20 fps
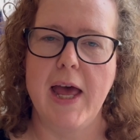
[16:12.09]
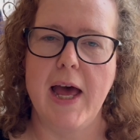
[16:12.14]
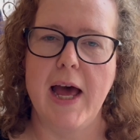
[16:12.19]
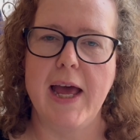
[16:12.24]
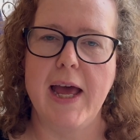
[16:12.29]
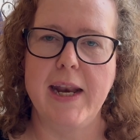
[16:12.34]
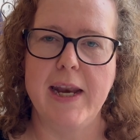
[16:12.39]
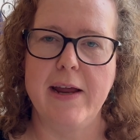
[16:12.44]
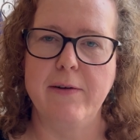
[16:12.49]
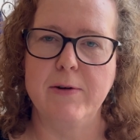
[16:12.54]
I
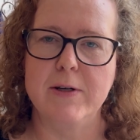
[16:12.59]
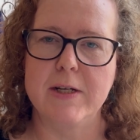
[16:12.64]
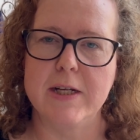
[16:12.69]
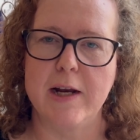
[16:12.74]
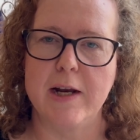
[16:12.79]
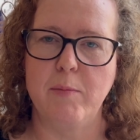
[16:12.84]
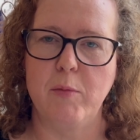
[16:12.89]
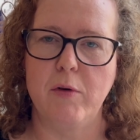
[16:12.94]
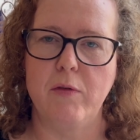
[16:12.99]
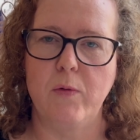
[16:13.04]
had never
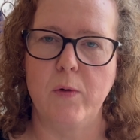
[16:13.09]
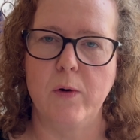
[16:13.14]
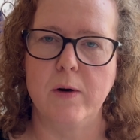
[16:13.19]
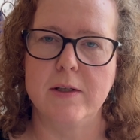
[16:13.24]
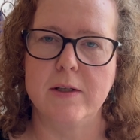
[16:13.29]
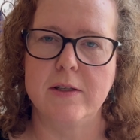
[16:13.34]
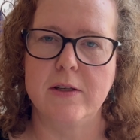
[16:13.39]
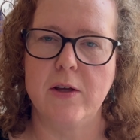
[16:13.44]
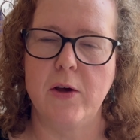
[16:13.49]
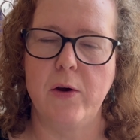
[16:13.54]
done it before.
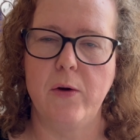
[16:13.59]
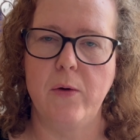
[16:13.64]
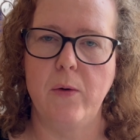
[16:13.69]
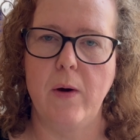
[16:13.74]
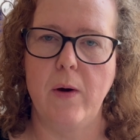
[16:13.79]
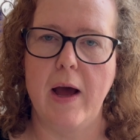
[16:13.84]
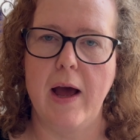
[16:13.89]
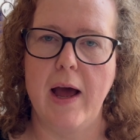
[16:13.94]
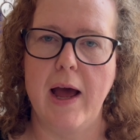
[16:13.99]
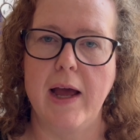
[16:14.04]
And
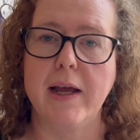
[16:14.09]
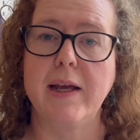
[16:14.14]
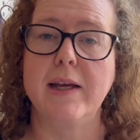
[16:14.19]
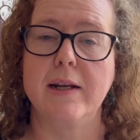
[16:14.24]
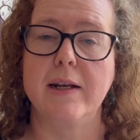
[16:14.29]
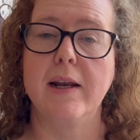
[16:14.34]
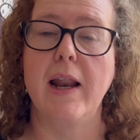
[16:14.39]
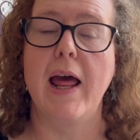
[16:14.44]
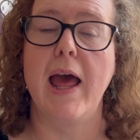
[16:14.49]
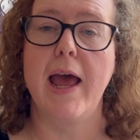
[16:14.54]
so I
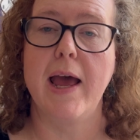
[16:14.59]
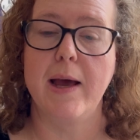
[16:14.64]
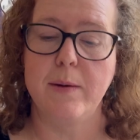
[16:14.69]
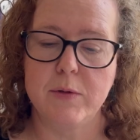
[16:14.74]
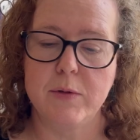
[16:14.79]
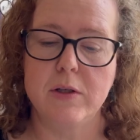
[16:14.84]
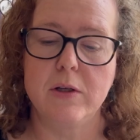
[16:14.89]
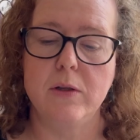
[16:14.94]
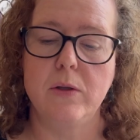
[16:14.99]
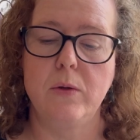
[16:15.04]
can
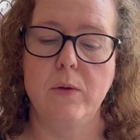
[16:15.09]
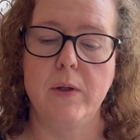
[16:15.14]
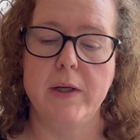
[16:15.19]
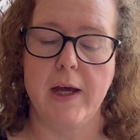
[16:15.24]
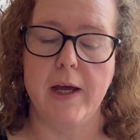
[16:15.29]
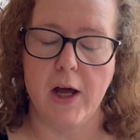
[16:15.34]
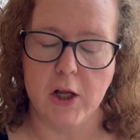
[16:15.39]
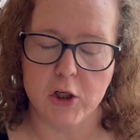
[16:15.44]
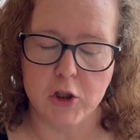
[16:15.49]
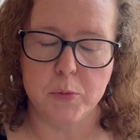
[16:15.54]
absolutely
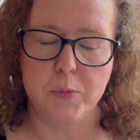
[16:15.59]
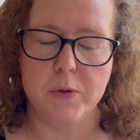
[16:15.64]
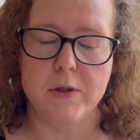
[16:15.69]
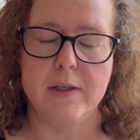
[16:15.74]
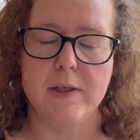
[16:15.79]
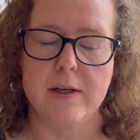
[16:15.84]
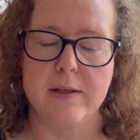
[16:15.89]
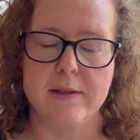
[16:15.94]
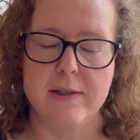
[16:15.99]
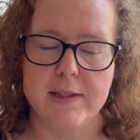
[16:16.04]

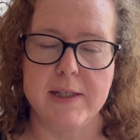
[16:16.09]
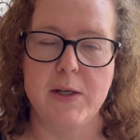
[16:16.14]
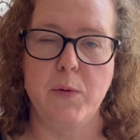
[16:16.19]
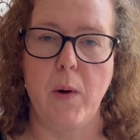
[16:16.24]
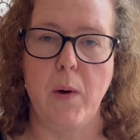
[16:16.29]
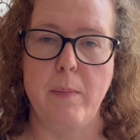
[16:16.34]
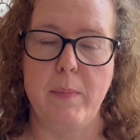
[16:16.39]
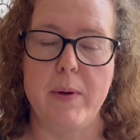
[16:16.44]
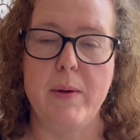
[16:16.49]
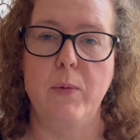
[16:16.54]
100% see
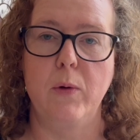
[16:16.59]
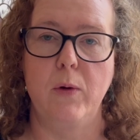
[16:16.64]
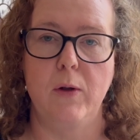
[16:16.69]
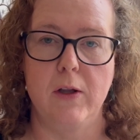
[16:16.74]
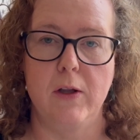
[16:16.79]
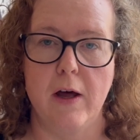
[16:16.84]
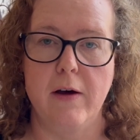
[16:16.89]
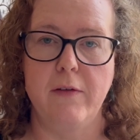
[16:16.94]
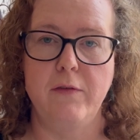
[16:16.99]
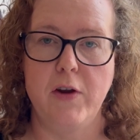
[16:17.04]
why people
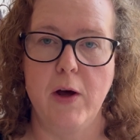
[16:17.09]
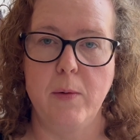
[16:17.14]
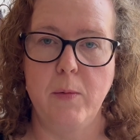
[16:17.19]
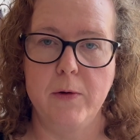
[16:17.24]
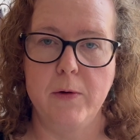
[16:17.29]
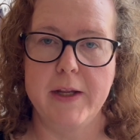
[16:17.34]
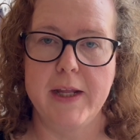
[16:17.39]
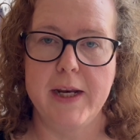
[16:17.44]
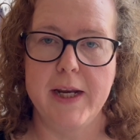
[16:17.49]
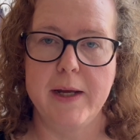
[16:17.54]
love
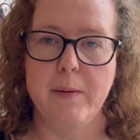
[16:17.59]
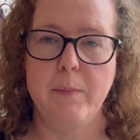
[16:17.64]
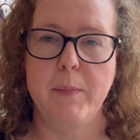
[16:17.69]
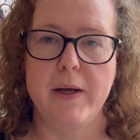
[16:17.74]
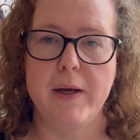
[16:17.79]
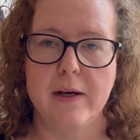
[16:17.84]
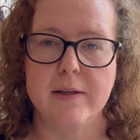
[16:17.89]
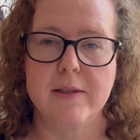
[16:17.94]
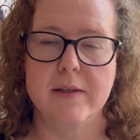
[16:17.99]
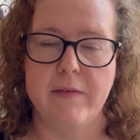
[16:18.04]
double knitting
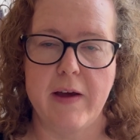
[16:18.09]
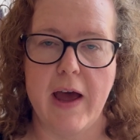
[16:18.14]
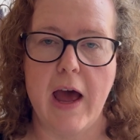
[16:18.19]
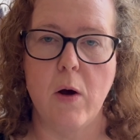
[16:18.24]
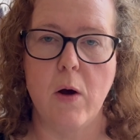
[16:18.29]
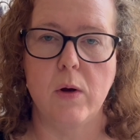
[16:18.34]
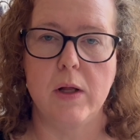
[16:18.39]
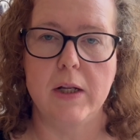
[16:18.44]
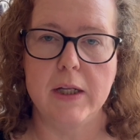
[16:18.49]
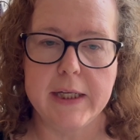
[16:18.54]
because of
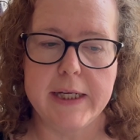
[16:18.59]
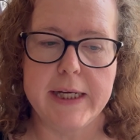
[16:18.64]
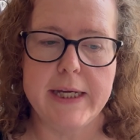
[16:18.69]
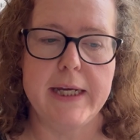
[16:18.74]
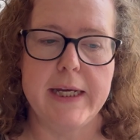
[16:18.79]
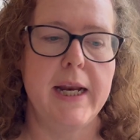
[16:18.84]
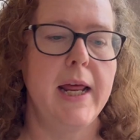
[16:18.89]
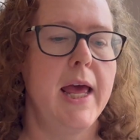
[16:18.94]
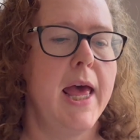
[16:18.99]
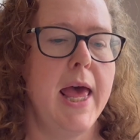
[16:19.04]
how
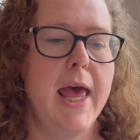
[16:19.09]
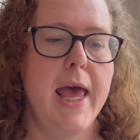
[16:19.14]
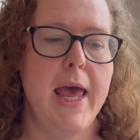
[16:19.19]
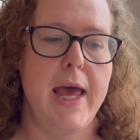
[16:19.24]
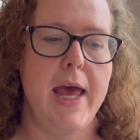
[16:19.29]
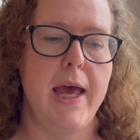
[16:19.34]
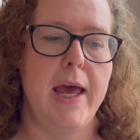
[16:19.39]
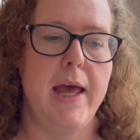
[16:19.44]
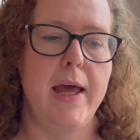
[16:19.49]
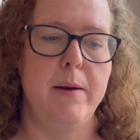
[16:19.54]
clean
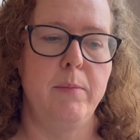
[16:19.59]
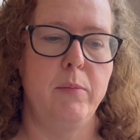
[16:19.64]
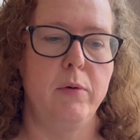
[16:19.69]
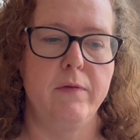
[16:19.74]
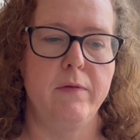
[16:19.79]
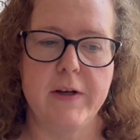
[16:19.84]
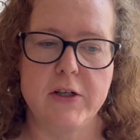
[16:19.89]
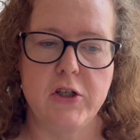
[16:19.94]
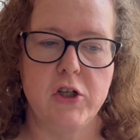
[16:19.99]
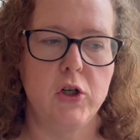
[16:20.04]
and
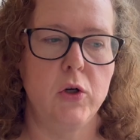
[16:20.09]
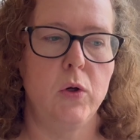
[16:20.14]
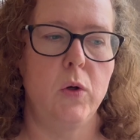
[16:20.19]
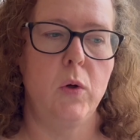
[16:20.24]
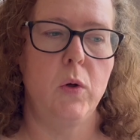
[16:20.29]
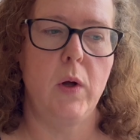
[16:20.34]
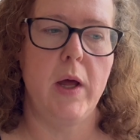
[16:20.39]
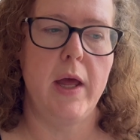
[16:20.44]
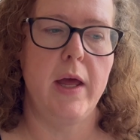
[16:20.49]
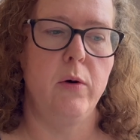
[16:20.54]

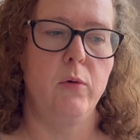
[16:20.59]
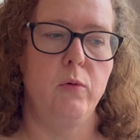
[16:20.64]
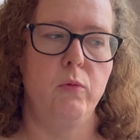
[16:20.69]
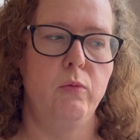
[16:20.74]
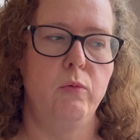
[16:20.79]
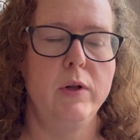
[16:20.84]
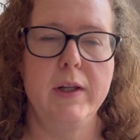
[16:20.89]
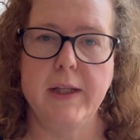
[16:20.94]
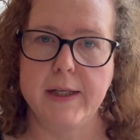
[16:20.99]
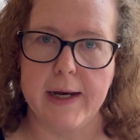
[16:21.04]
professional
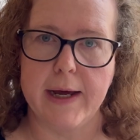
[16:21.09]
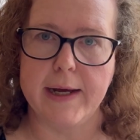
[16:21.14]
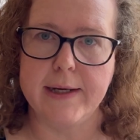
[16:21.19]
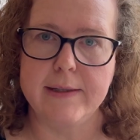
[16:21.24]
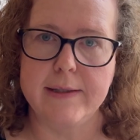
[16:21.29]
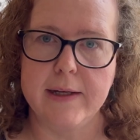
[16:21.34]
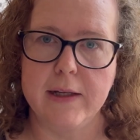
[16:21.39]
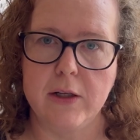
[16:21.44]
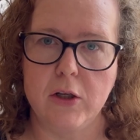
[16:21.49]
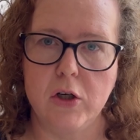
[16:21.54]
and really
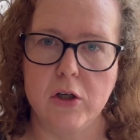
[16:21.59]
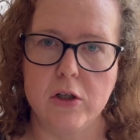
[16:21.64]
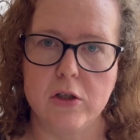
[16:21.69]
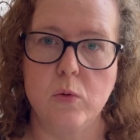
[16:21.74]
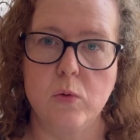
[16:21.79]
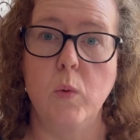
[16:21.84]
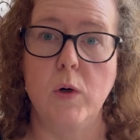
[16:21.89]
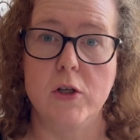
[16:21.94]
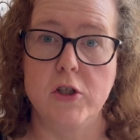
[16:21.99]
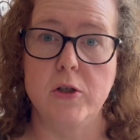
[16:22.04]
nice it
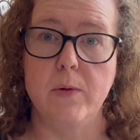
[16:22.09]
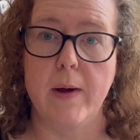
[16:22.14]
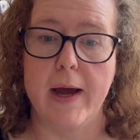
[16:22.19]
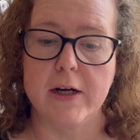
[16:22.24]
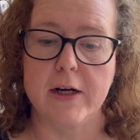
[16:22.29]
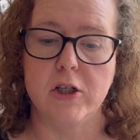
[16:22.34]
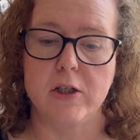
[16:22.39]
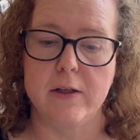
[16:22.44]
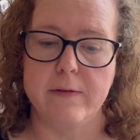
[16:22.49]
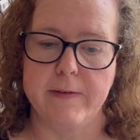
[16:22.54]
looks once you
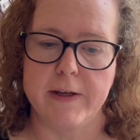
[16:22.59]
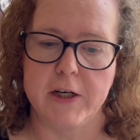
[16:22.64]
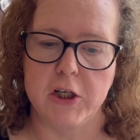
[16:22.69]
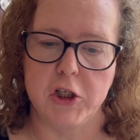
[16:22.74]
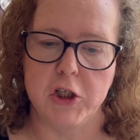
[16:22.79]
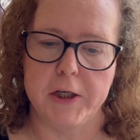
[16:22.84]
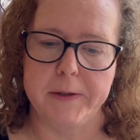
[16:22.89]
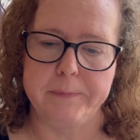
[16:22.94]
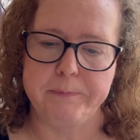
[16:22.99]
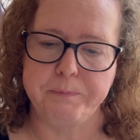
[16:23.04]
actually
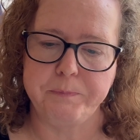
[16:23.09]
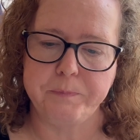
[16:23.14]
finish it.